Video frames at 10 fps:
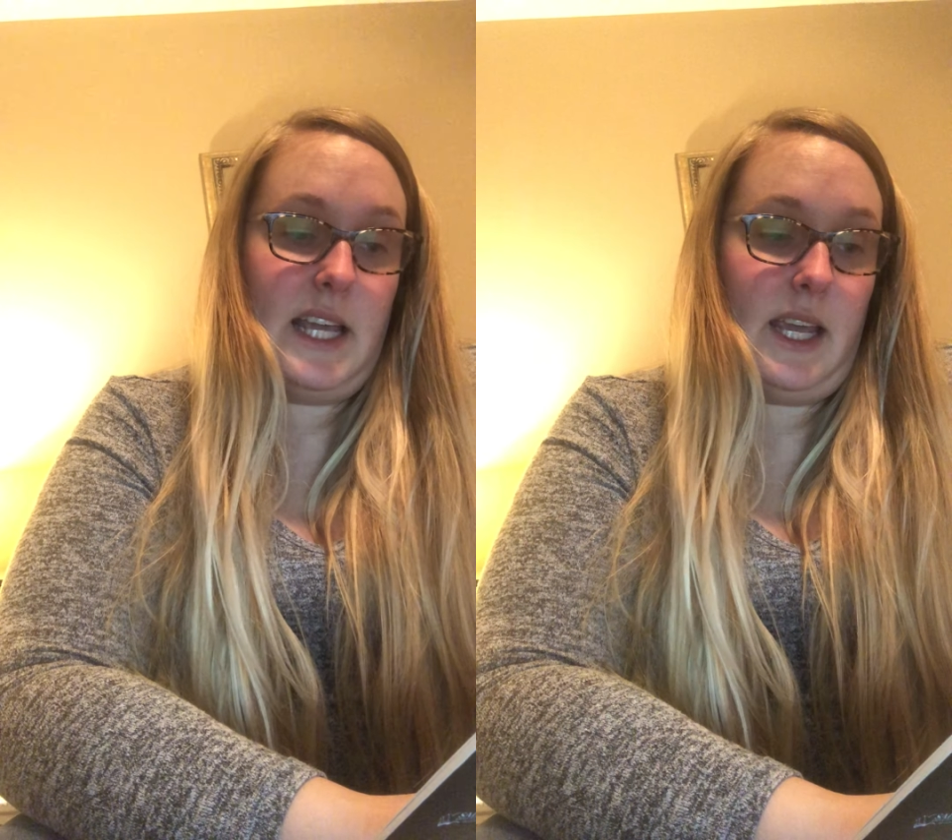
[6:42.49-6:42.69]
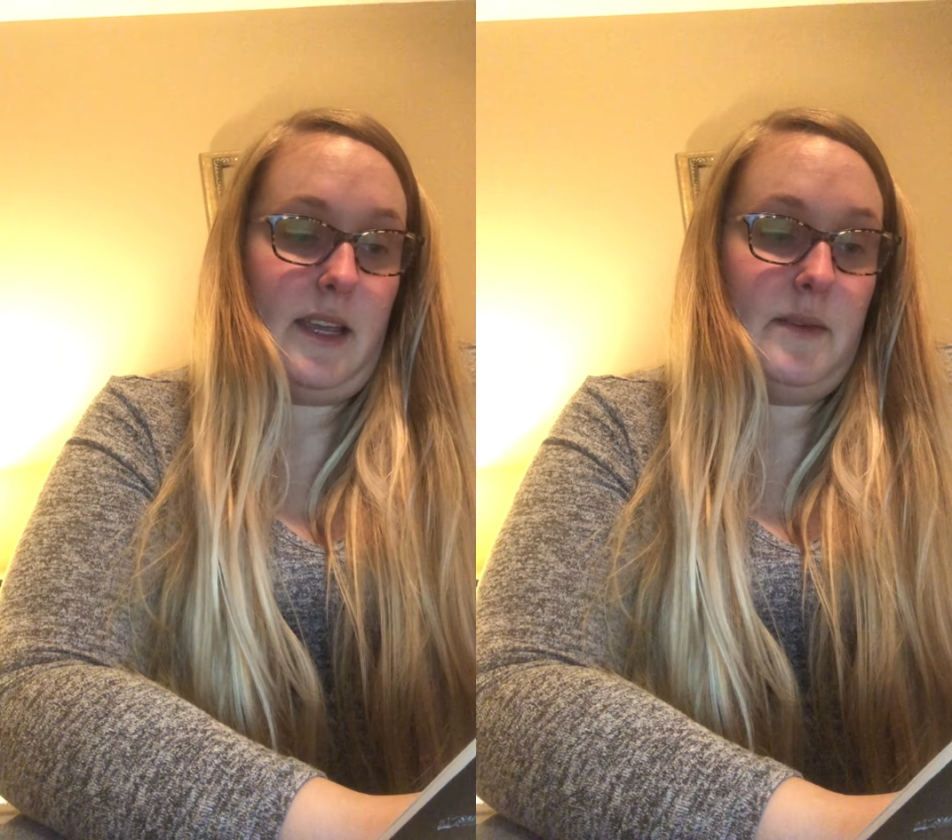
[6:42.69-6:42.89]

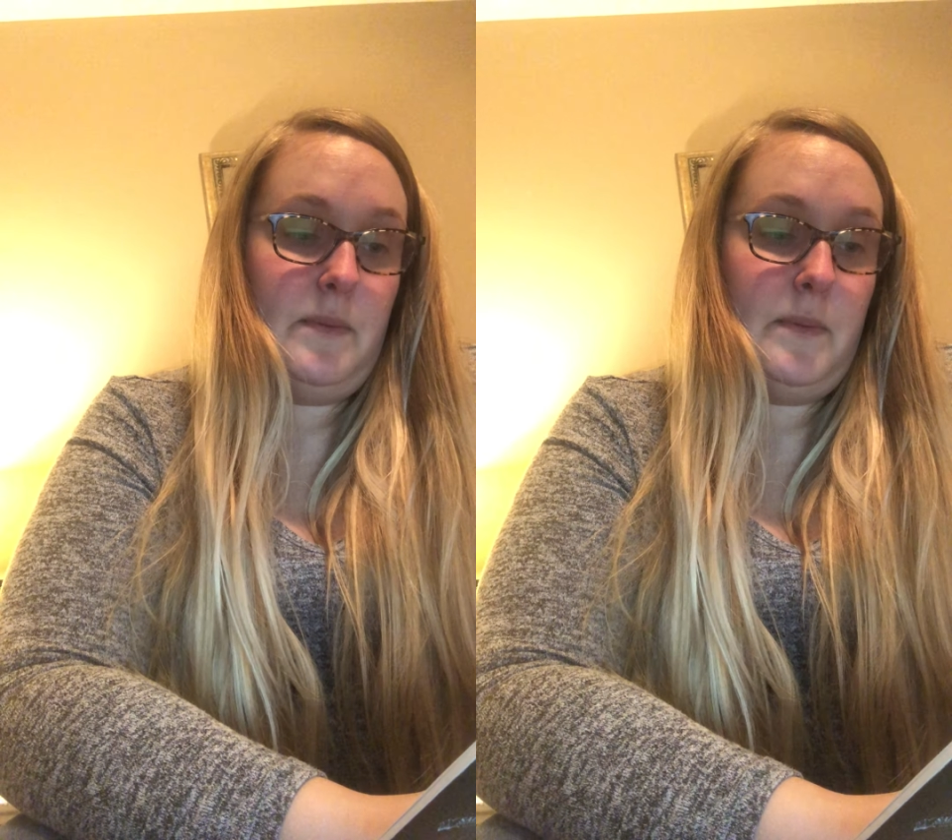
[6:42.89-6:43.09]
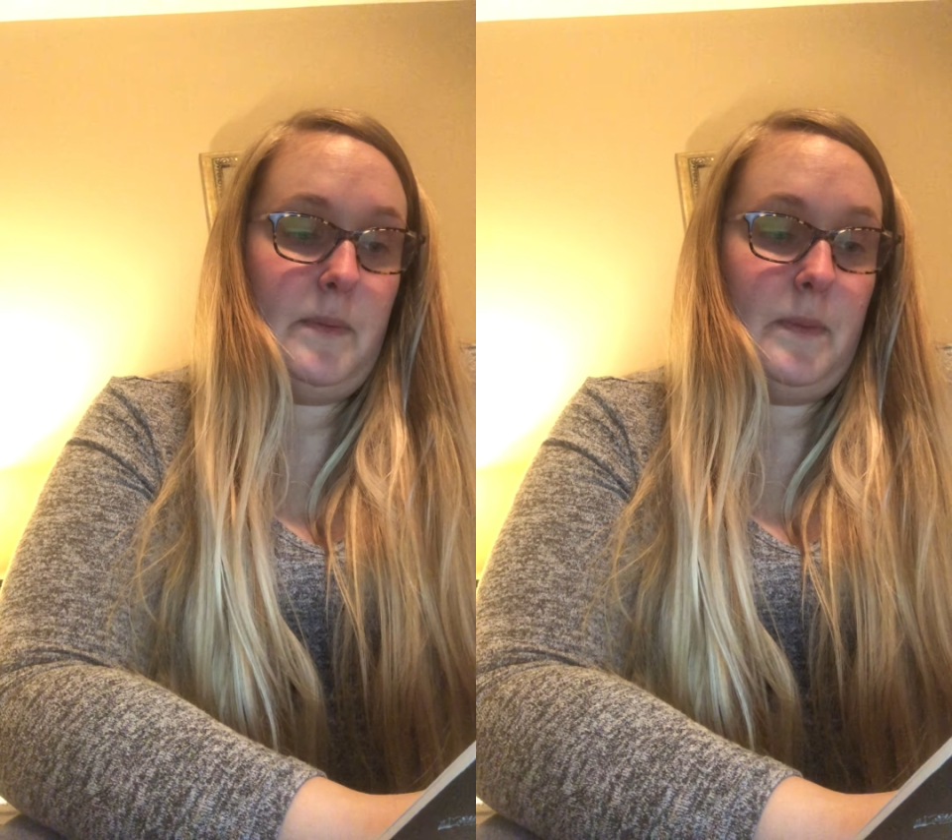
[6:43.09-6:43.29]
8.
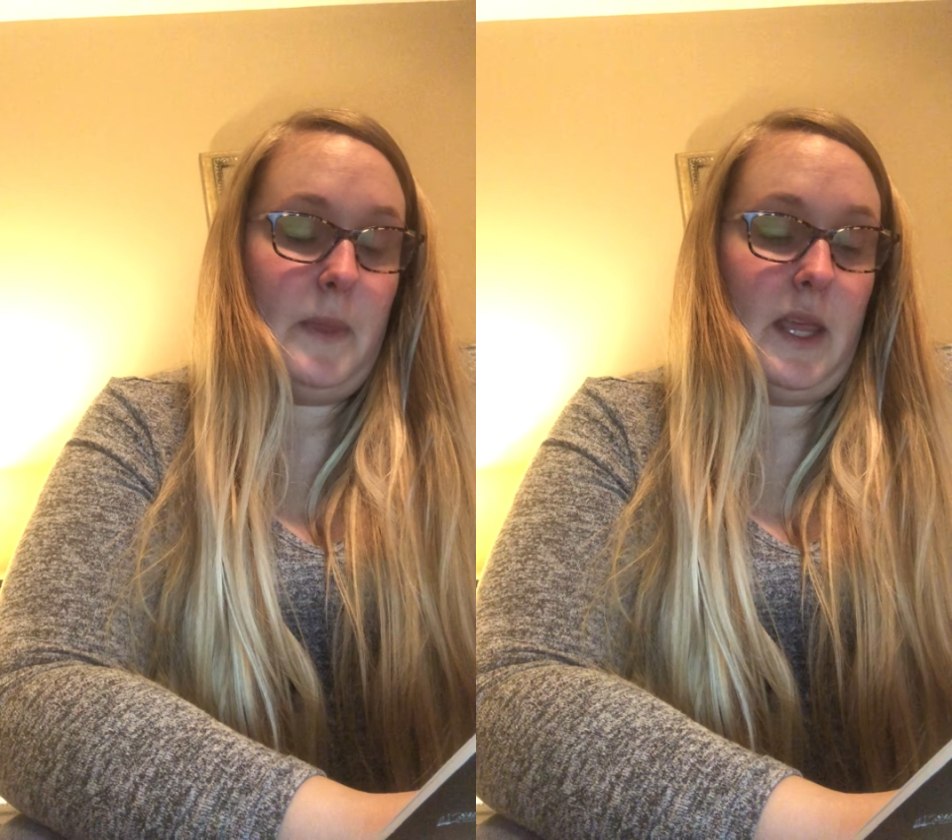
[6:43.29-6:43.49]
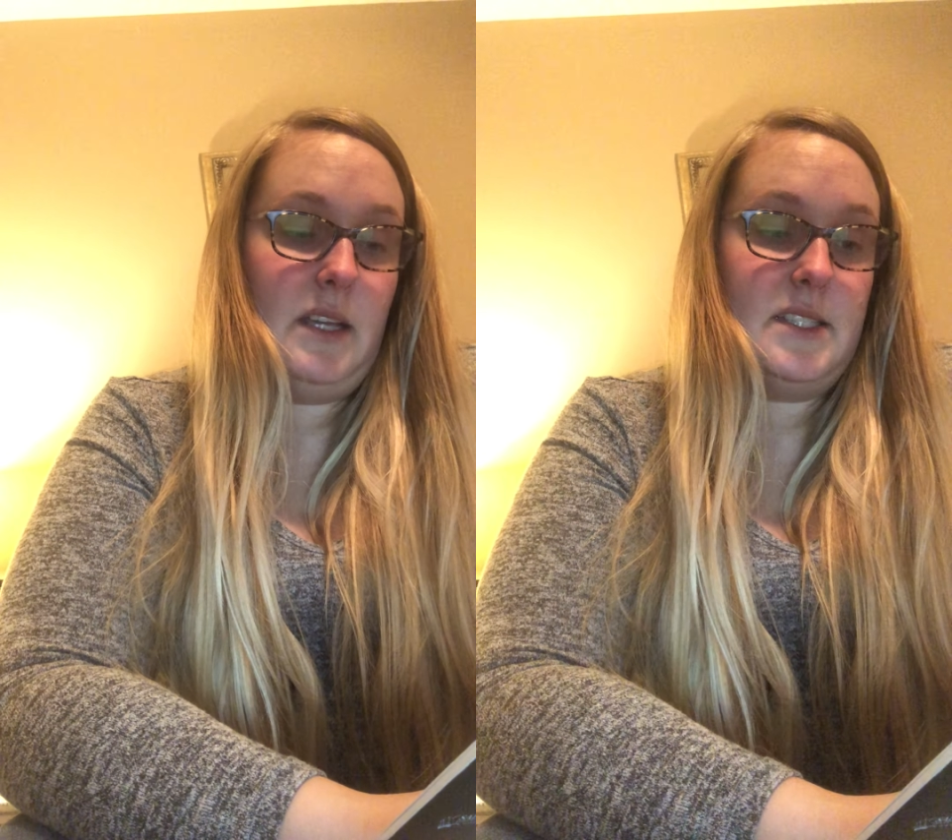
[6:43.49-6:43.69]

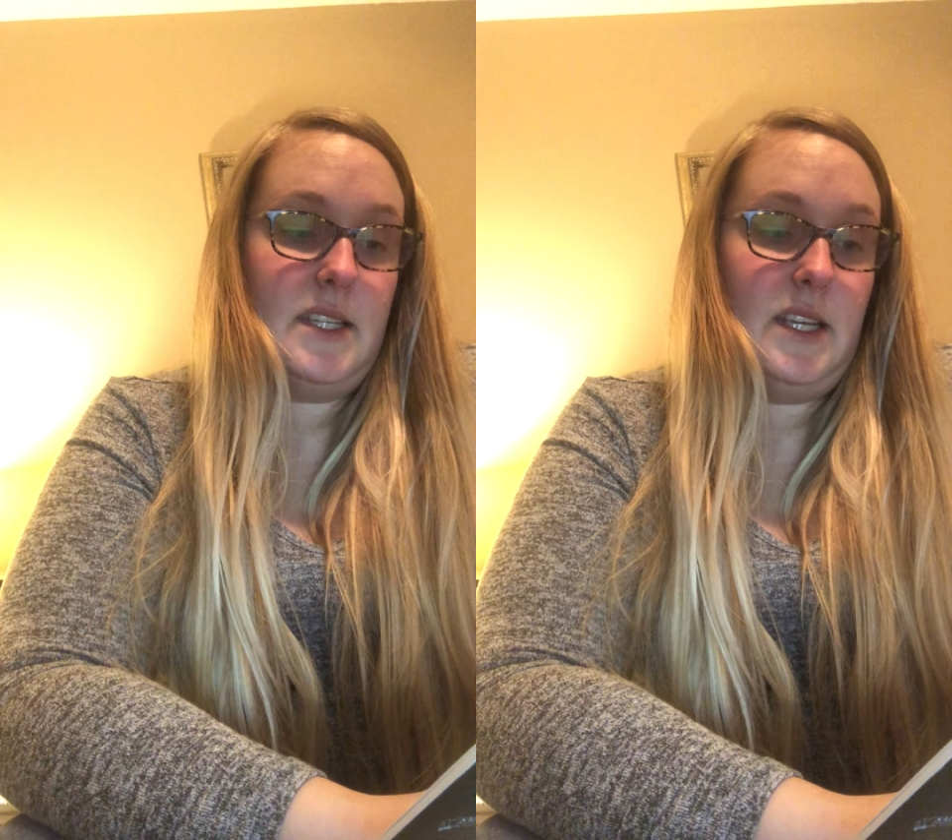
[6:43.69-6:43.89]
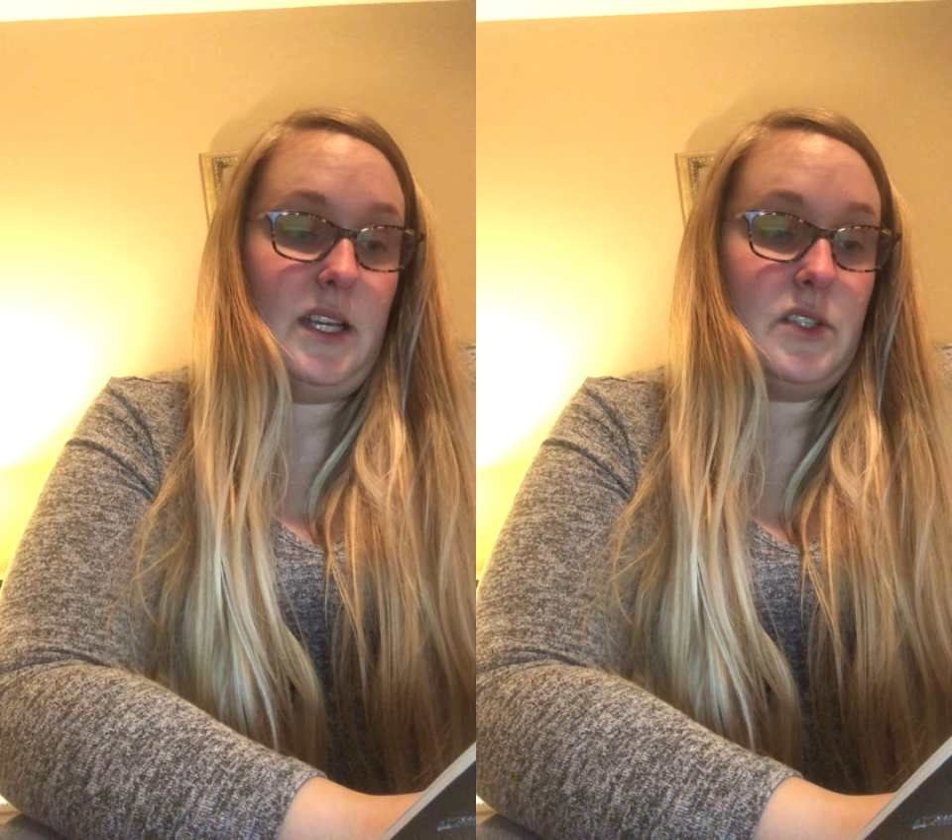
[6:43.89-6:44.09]

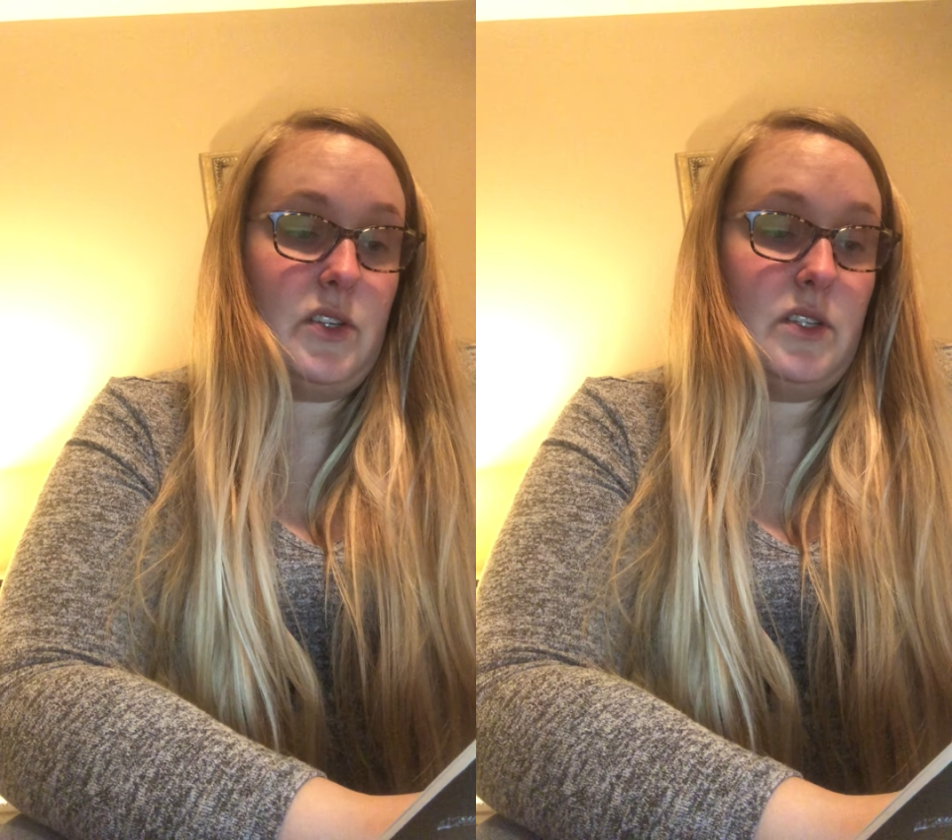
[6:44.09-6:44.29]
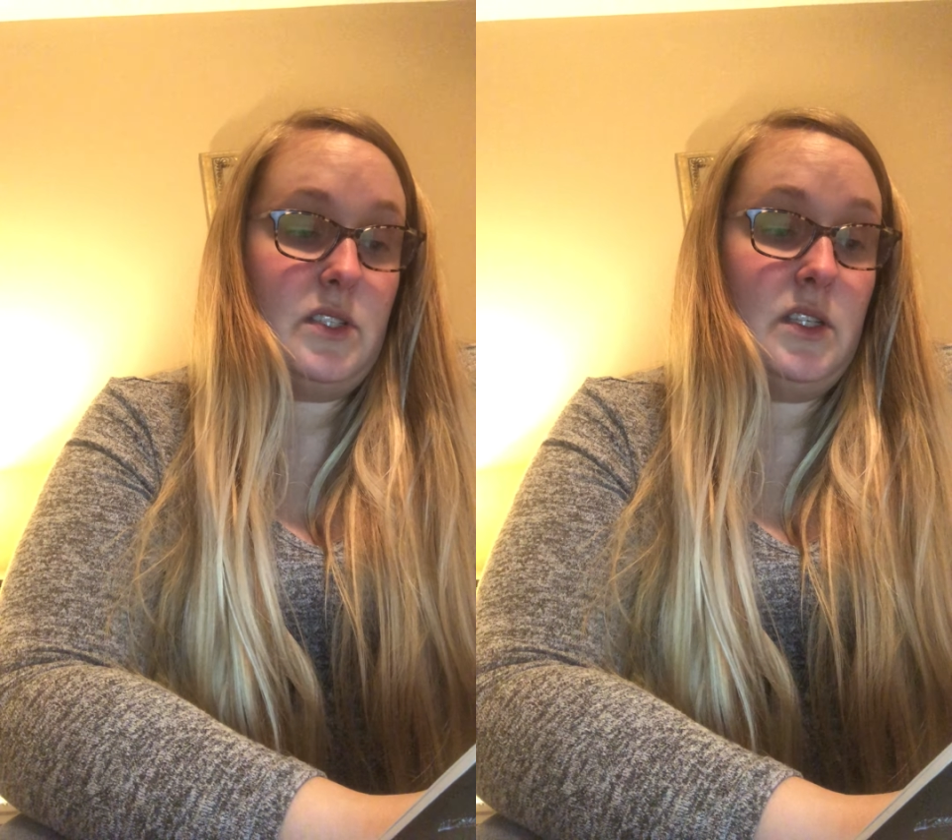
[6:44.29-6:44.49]
Antony
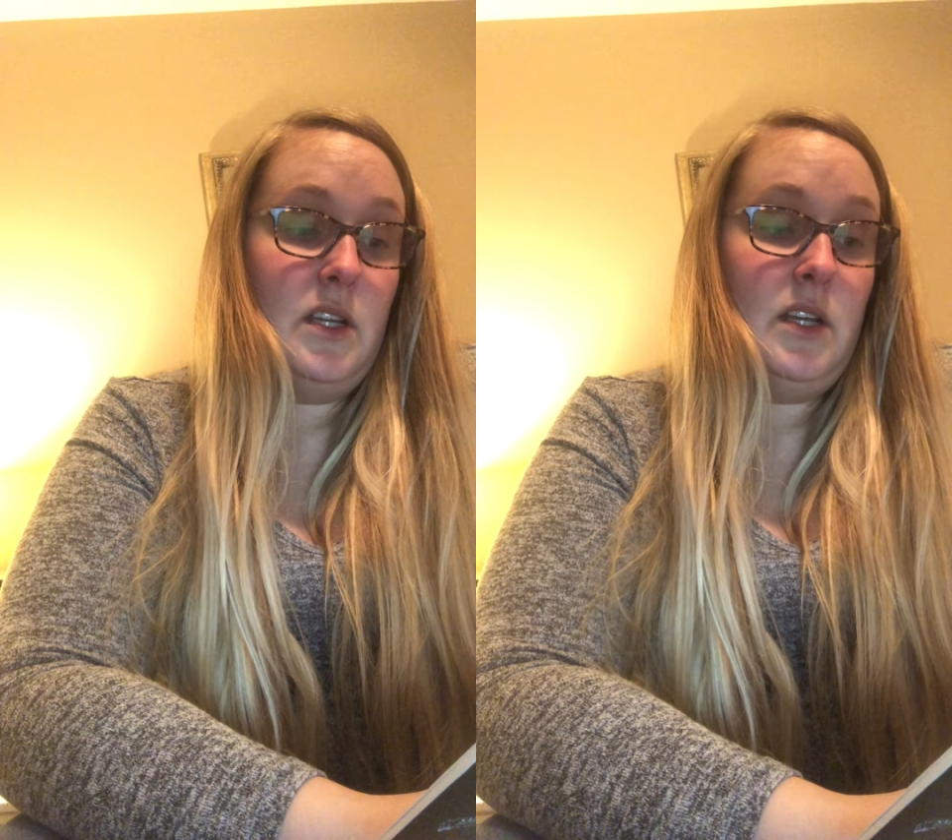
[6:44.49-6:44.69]
enters.